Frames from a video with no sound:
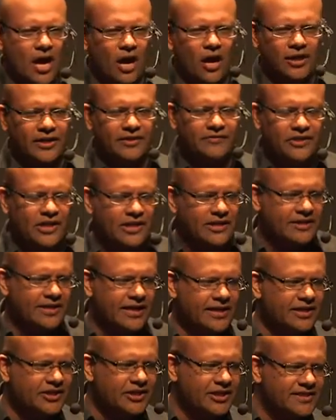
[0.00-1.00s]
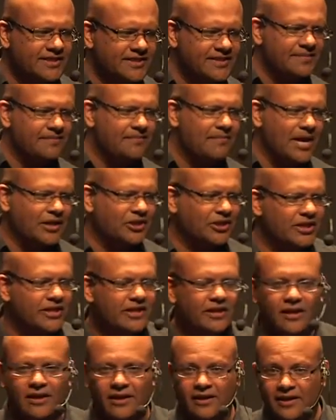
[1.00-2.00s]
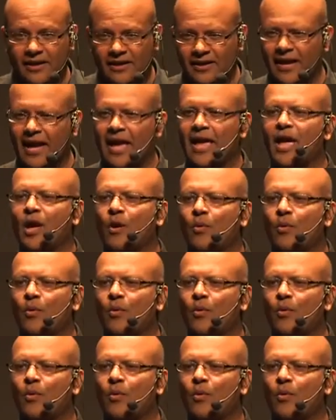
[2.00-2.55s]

Artificial intelligence, machine learning,